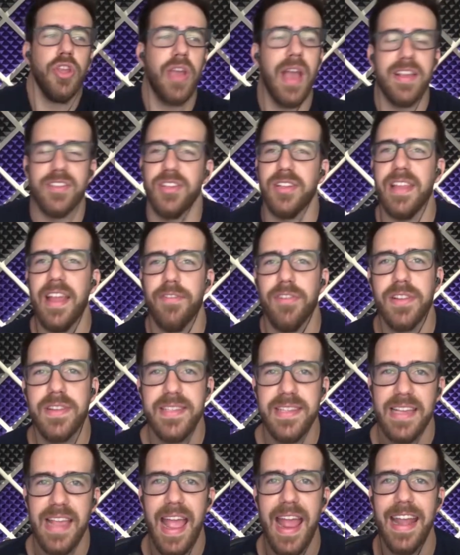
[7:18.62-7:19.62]
You guys will never
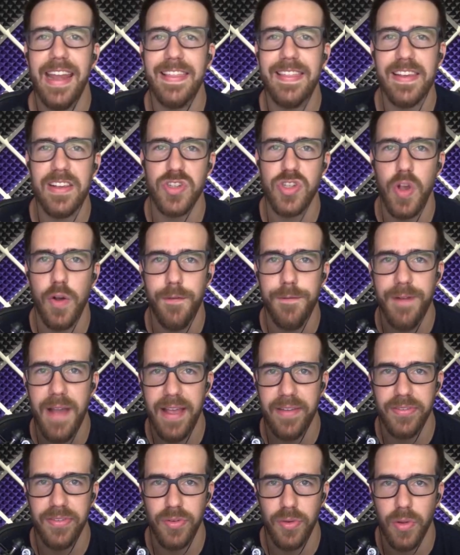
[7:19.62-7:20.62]
see anything so fast in your